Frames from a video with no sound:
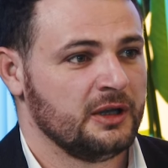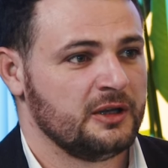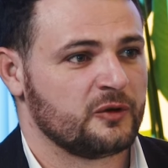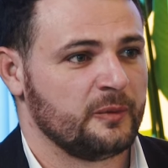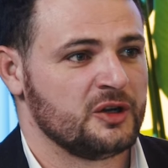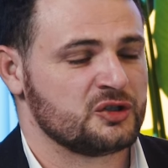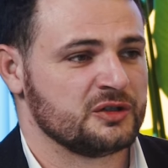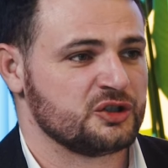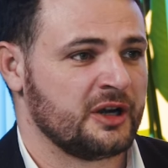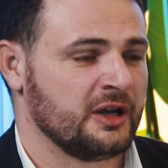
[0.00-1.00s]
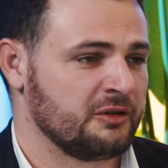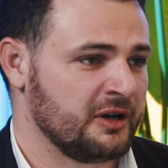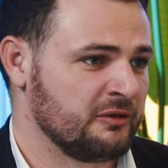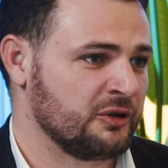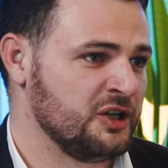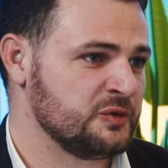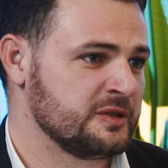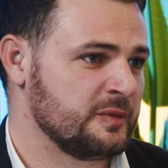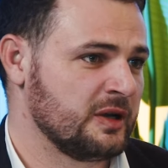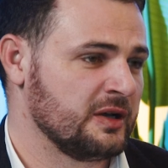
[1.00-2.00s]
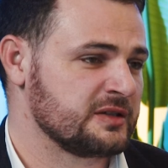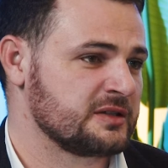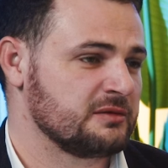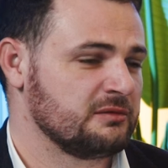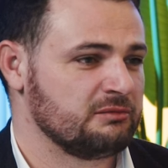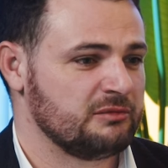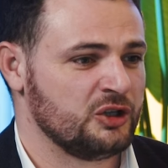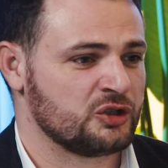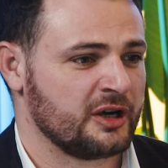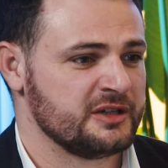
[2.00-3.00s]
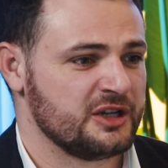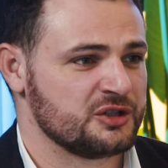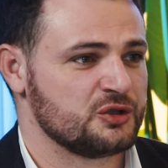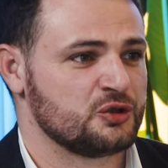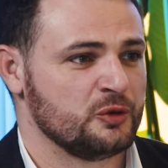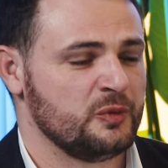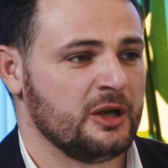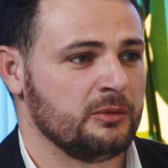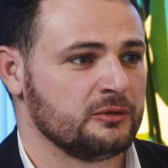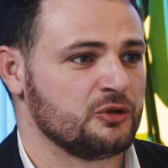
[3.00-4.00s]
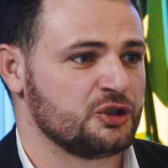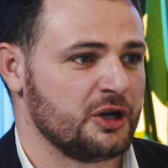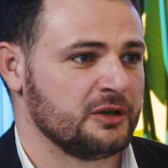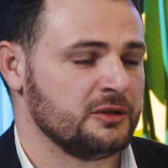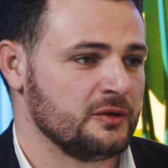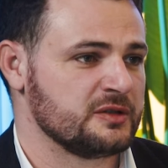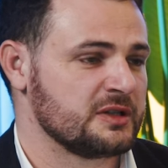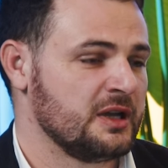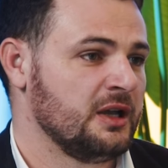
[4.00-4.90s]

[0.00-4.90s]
information sharing arrangements, because each organization should be able to share those